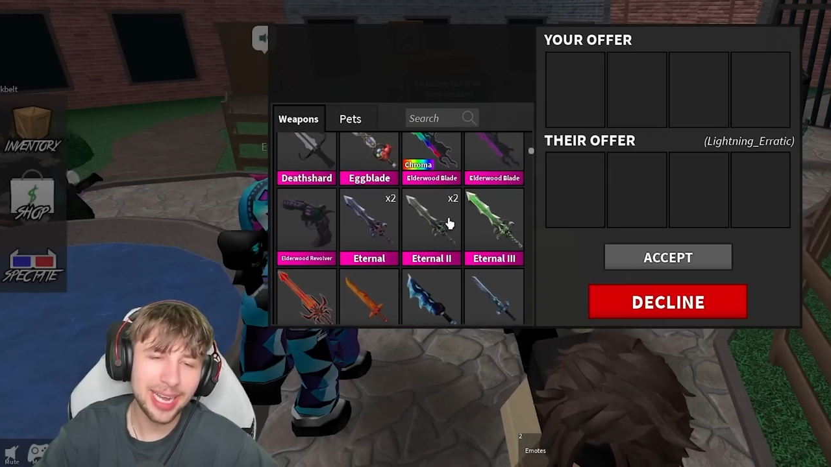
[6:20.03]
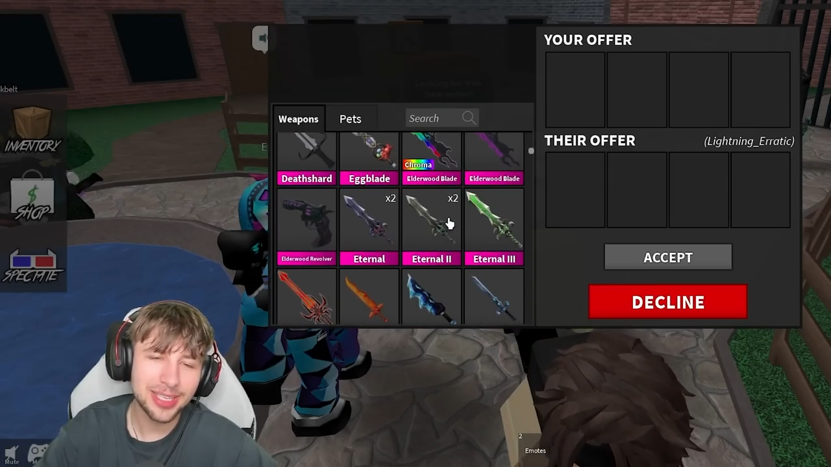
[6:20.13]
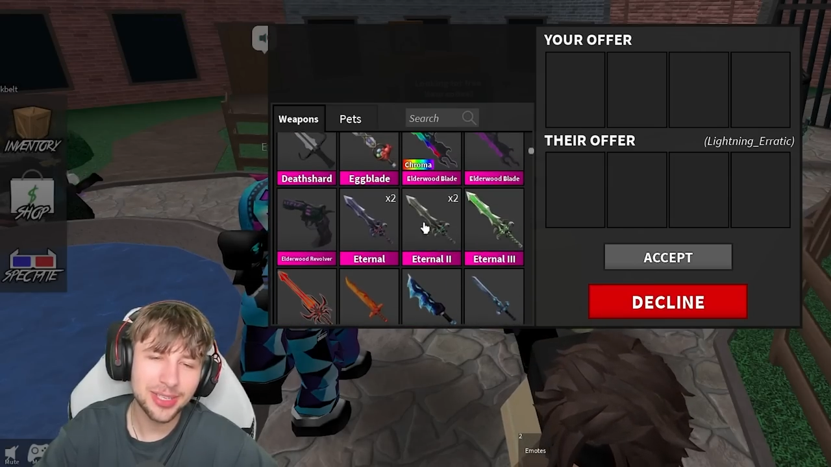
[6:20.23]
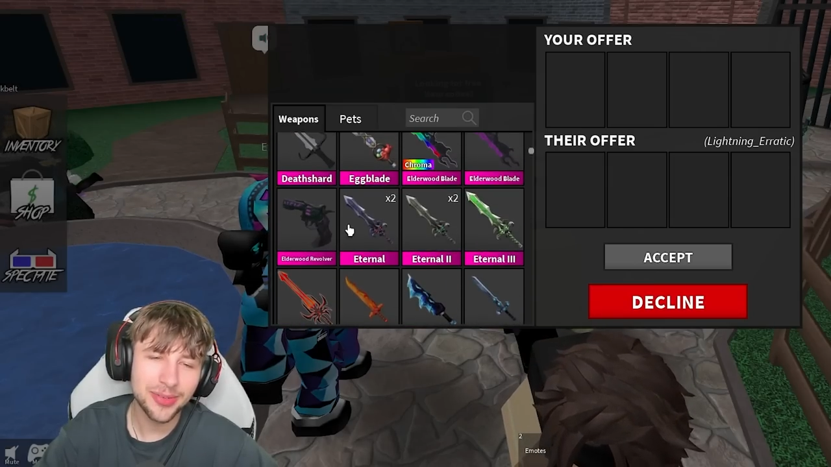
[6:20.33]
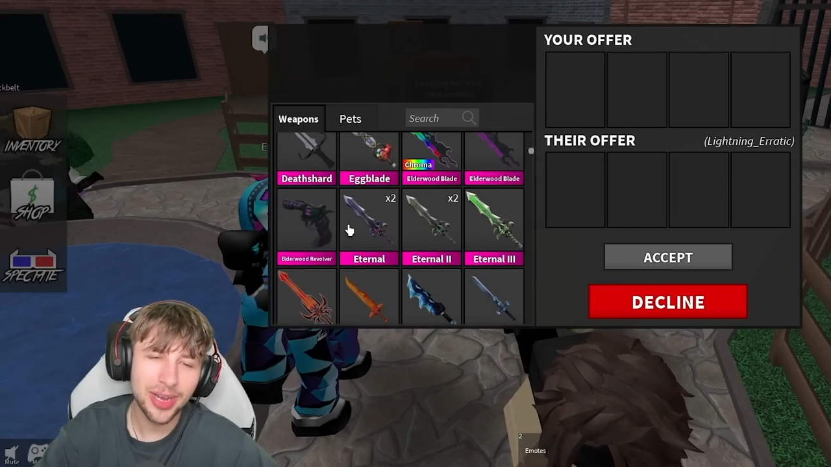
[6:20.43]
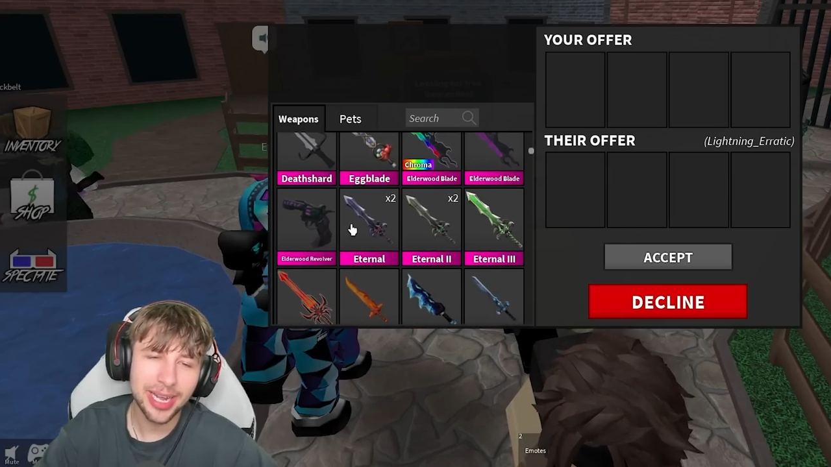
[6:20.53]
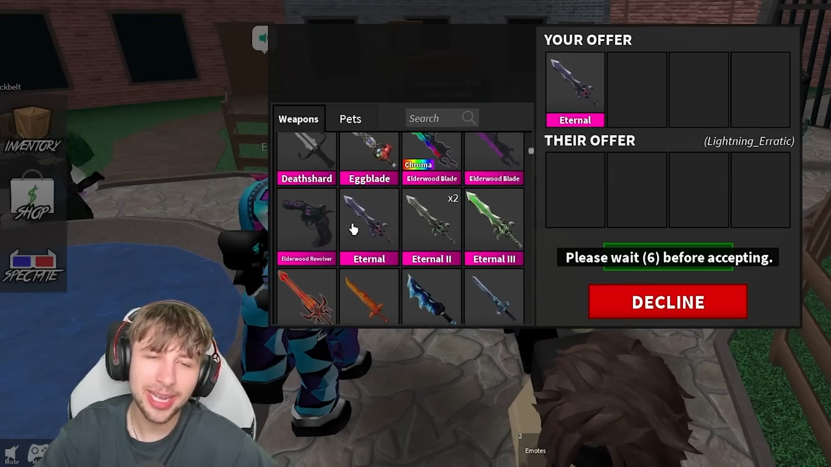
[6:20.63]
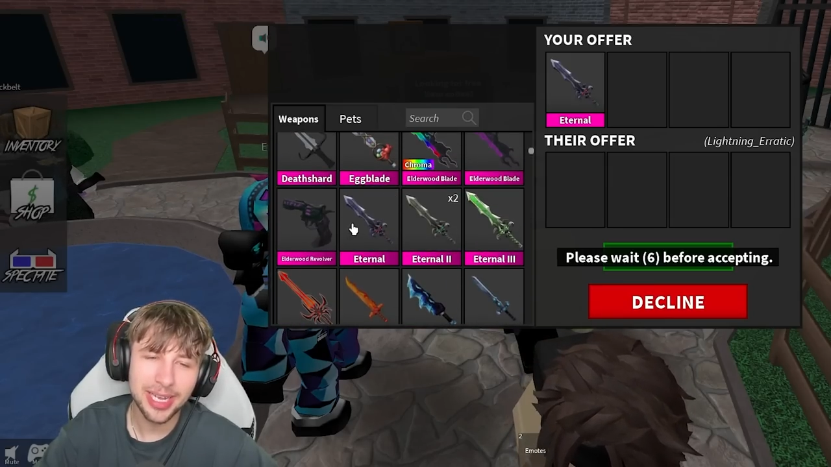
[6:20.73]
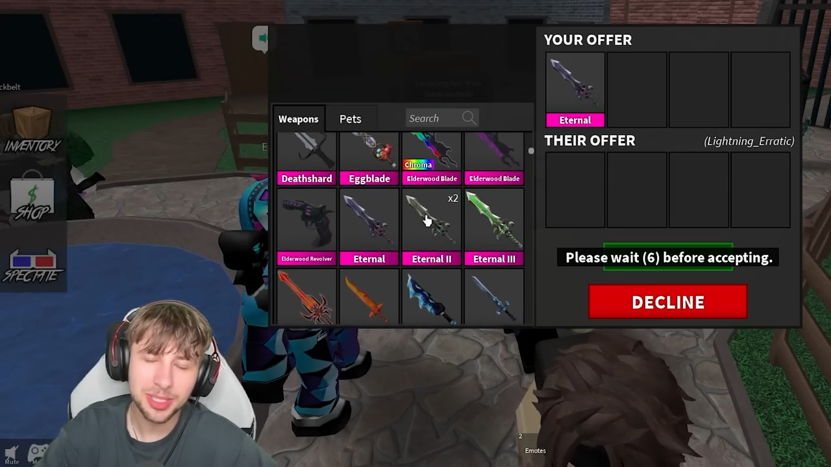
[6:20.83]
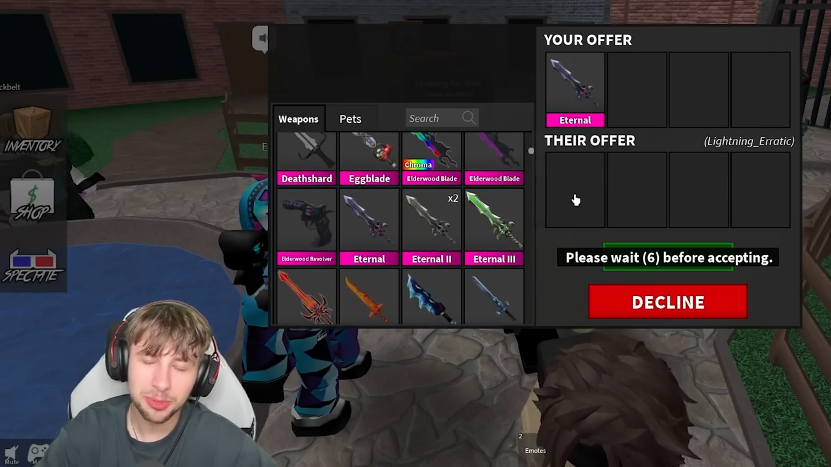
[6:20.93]
got you, bro. I
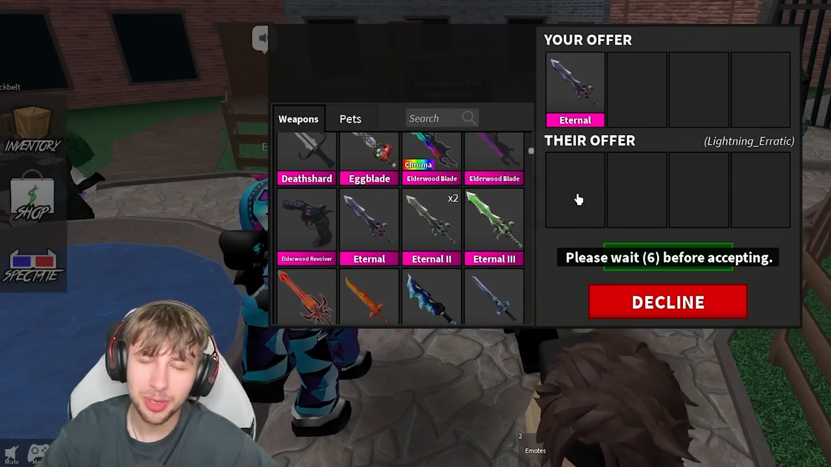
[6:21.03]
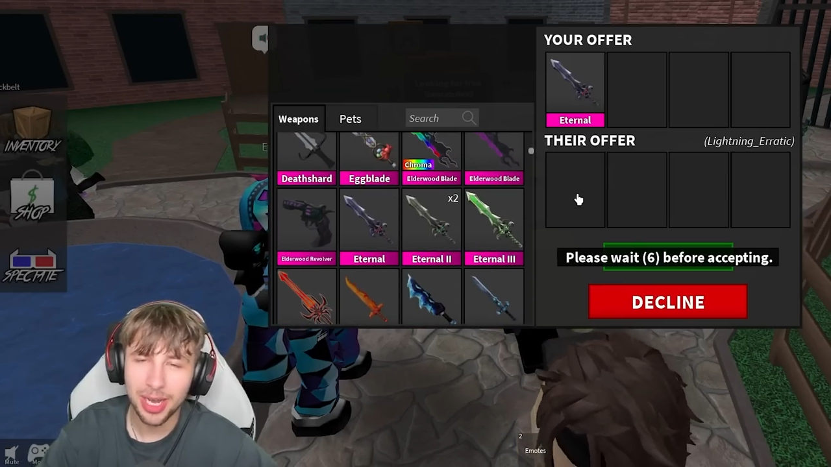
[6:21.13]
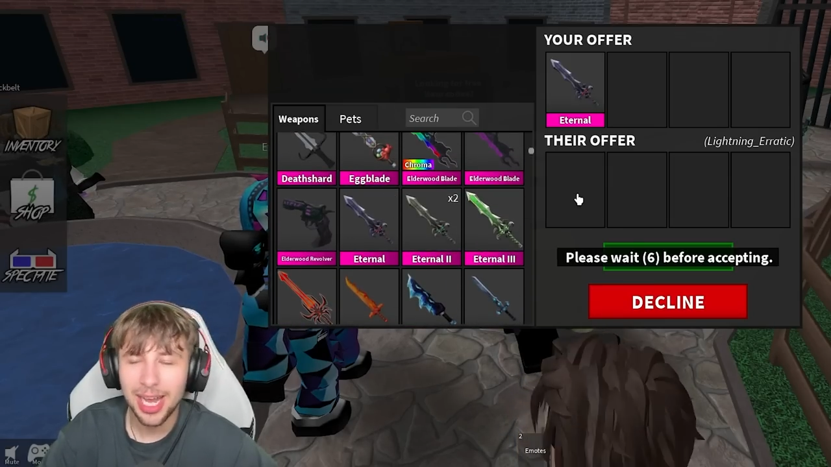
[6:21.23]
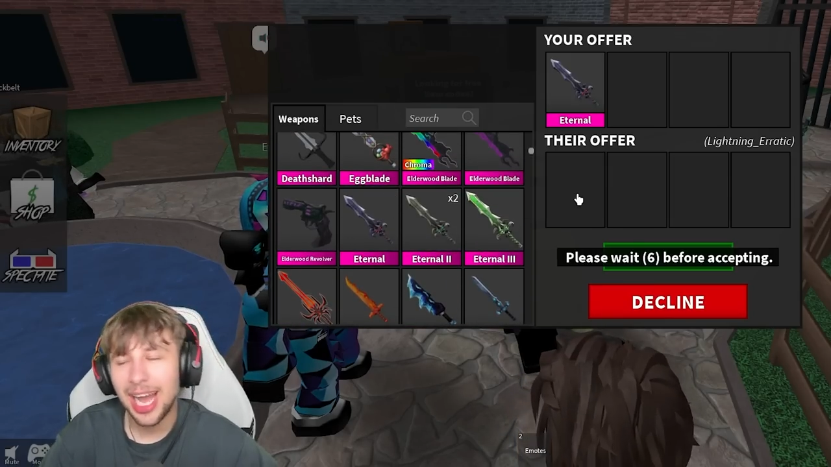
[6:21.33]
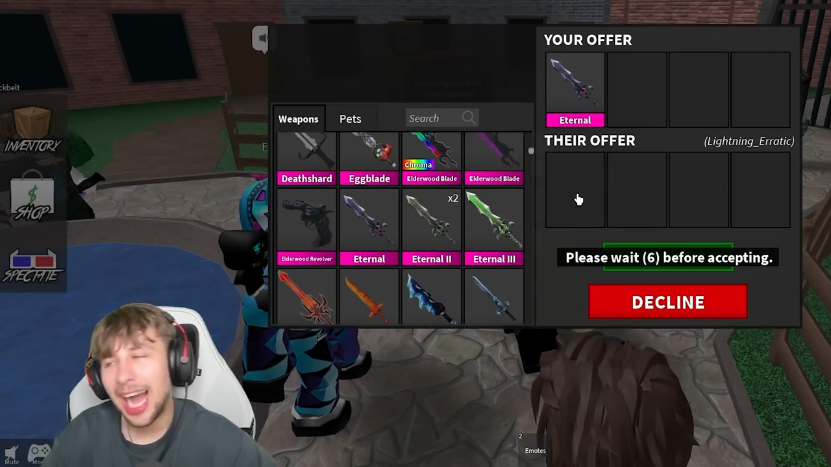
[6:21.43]
got you, bro.